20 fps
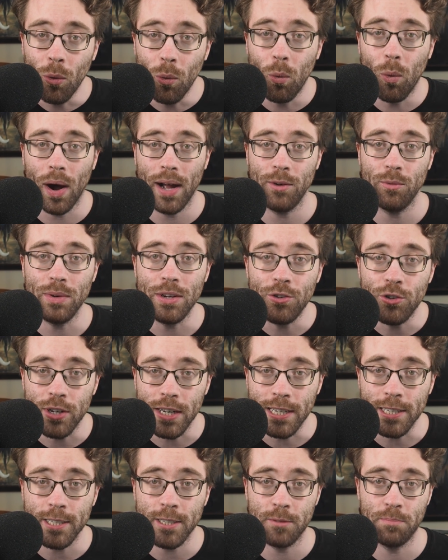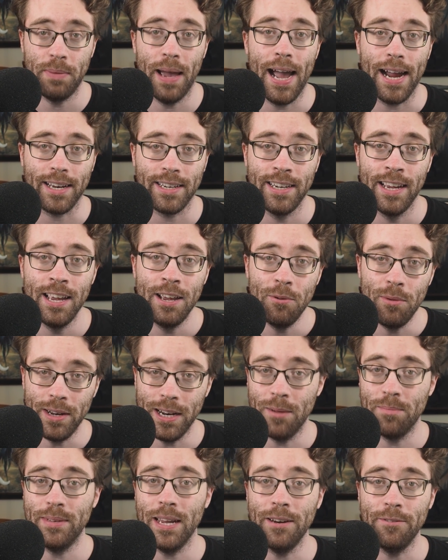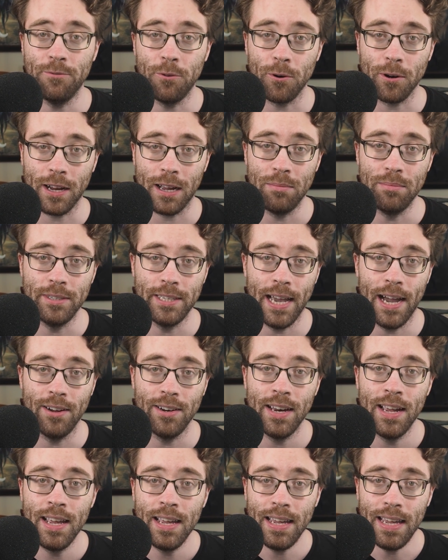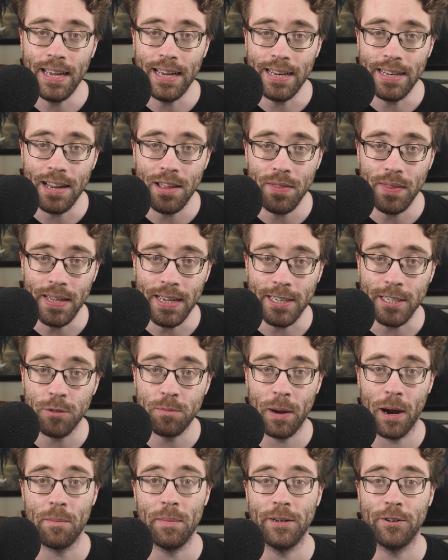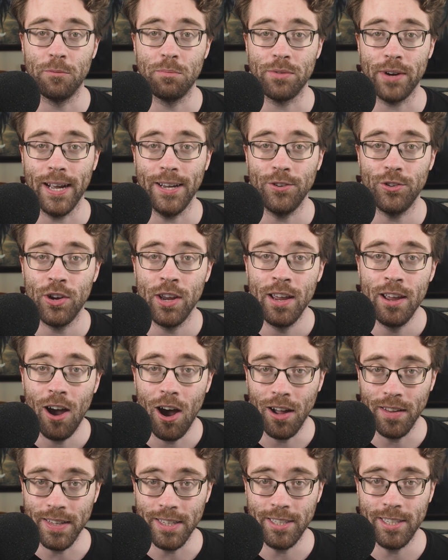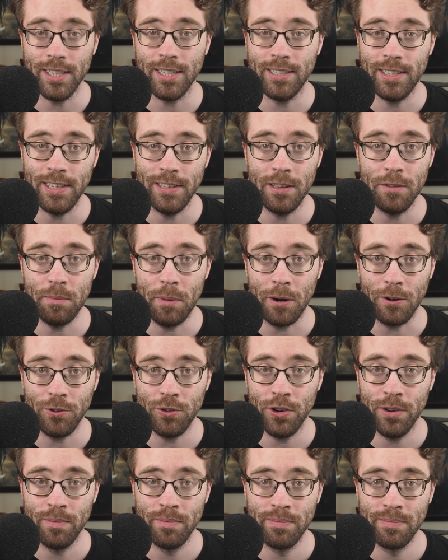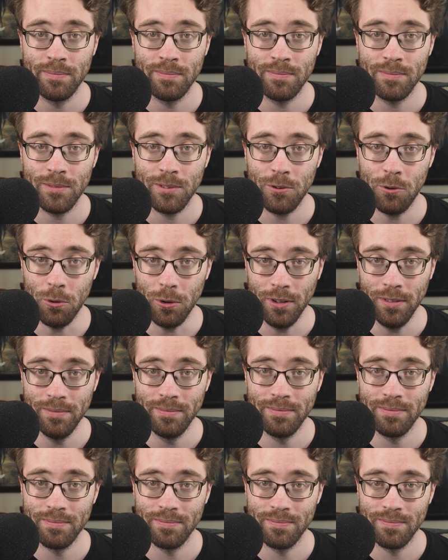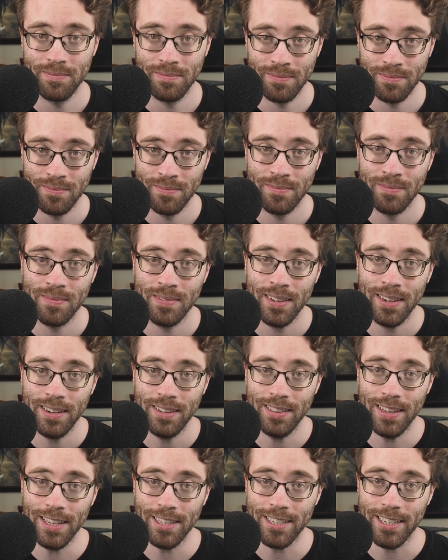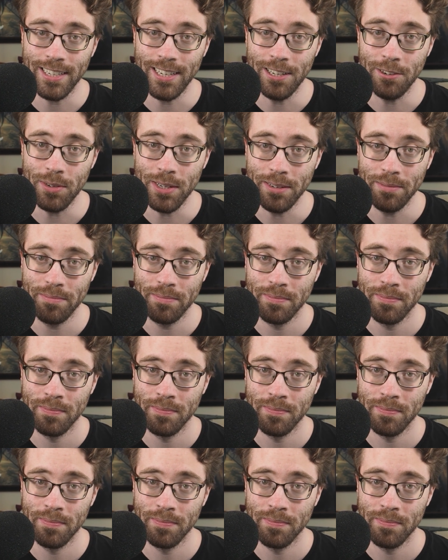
what we should expect when Update 4 comes out in the experimental branch on the 16th of March. Cool? Let's get into it.